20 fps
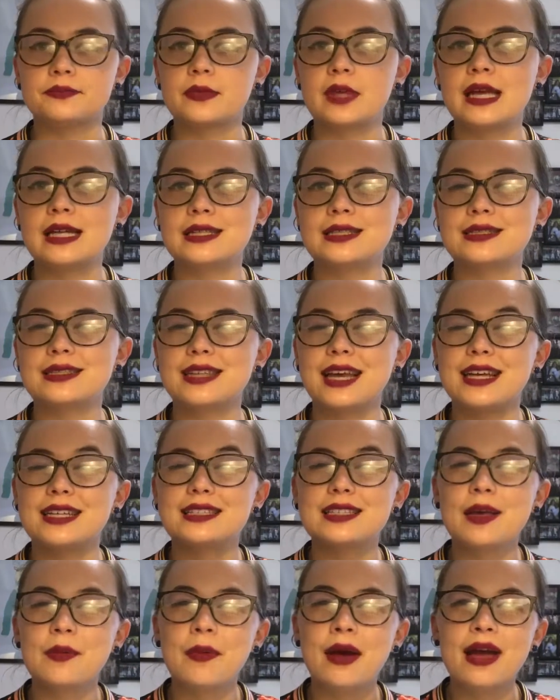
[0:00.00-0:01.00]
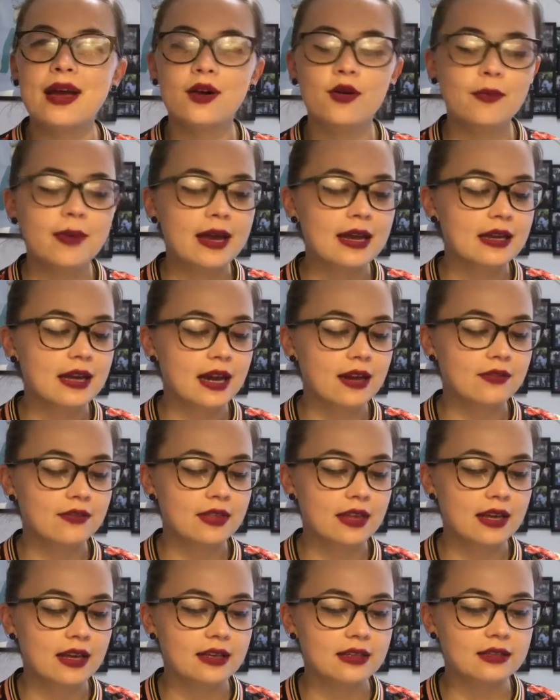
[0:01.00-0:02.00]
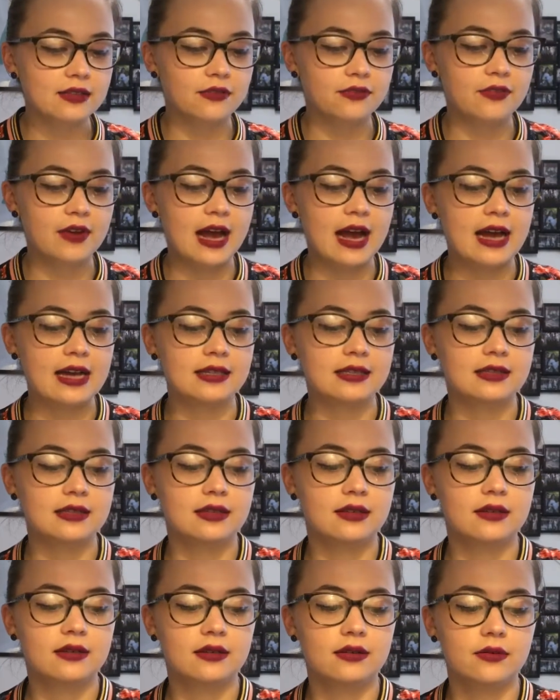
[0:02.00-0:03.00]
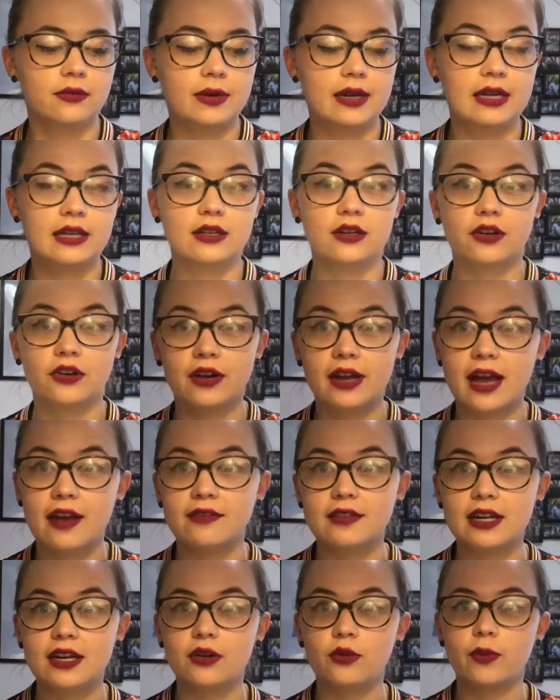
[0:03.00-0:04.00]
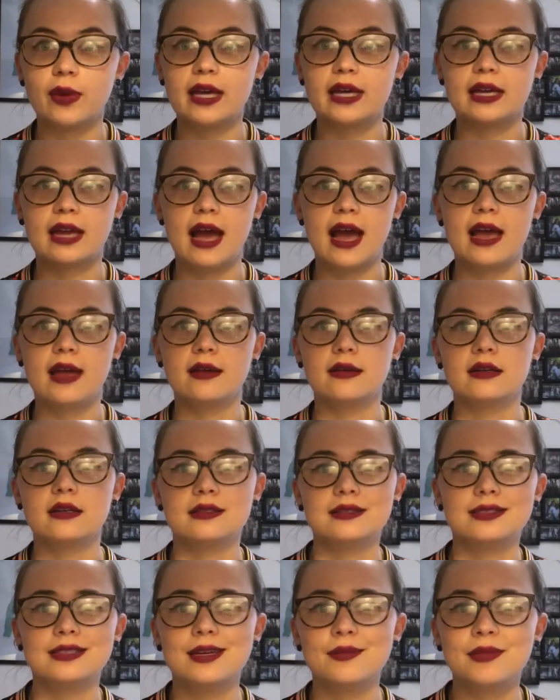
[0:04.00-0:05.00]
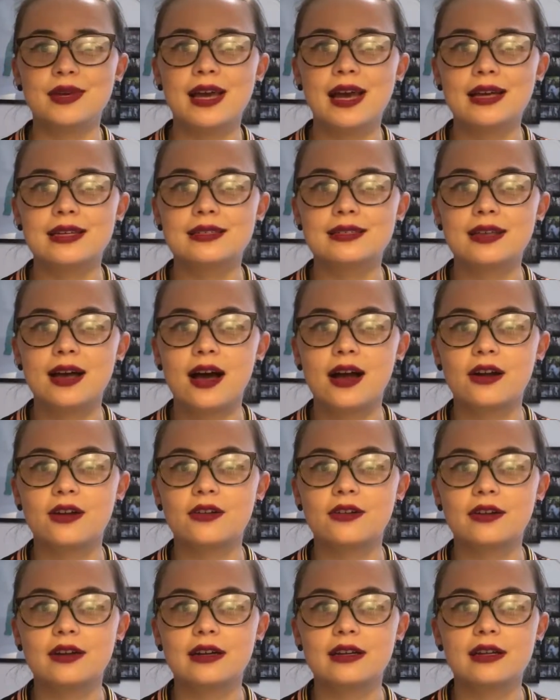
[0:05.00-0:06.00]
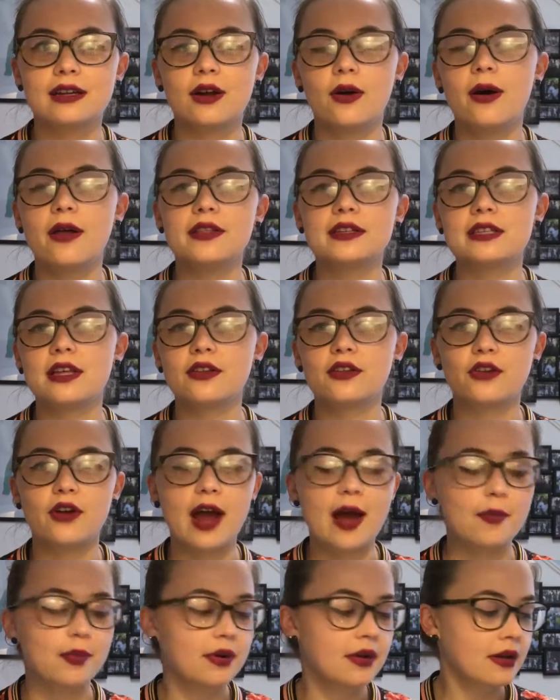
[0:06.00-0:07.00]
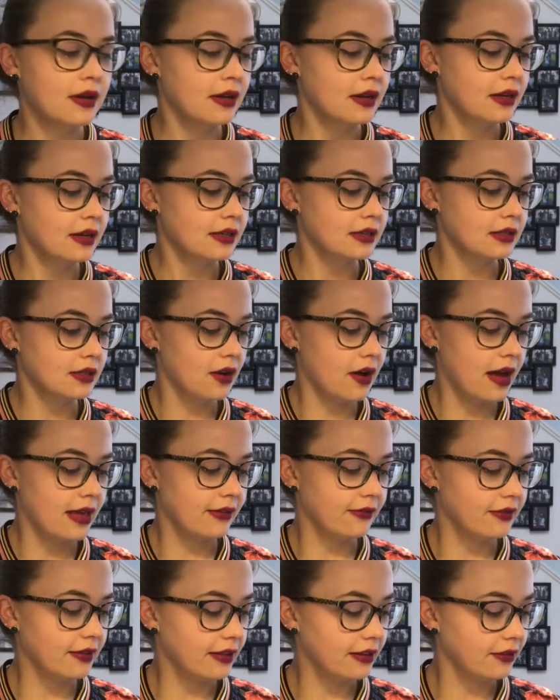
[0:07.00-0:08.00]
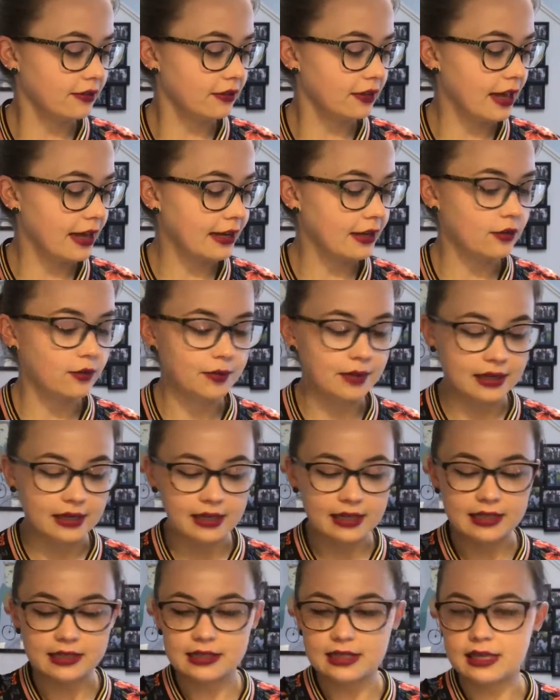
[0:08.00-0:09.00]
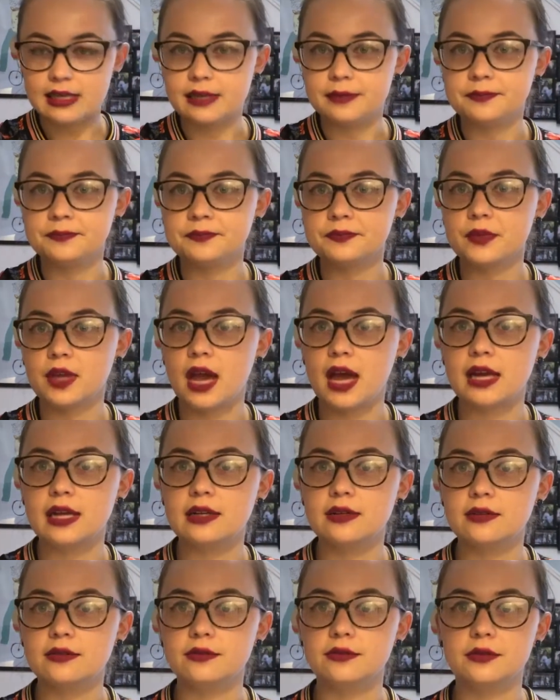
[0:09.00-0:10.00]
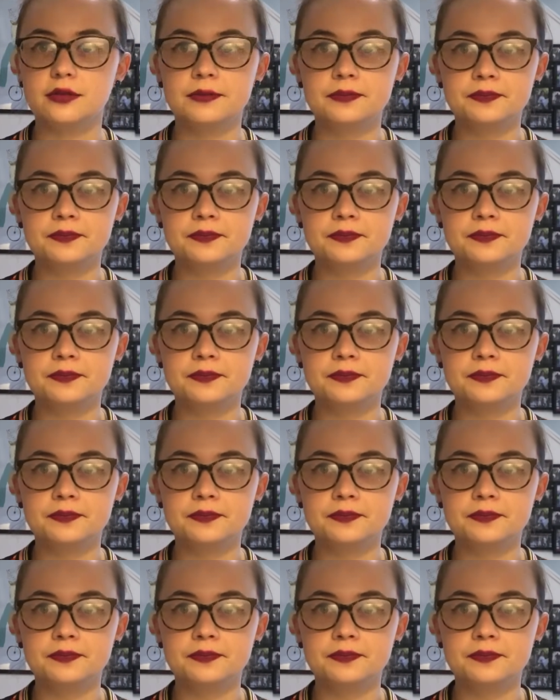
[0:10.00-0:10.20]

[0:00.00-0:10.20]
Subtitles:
It's like semi-homemade kind of thing. It's a fast, we need to hurry have dinner weeknight because Timmy has soccer and, you know, all this other crap. So I feel like it would be an easy kind of